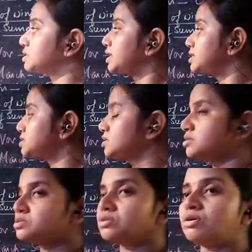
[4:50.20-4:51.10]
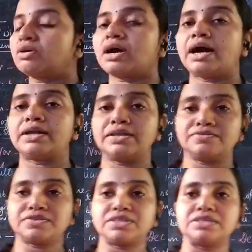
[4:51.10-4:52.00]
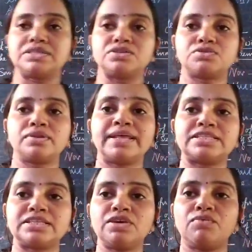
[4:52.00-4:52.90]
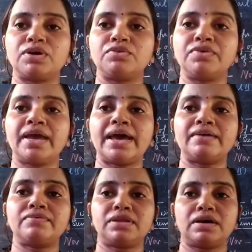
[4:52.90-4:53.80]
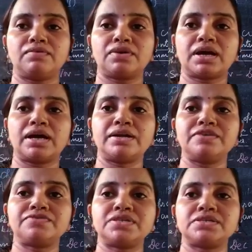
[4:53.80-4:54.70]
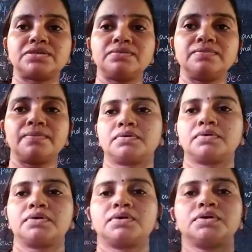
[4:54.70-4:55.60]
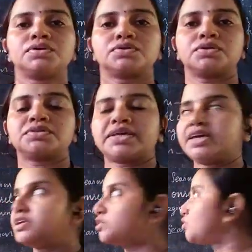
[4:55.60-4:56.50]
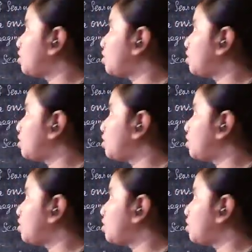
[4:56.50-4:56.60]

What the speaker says: discuss is your Kharif season. So let's see what do we have in our Kharif season. So the second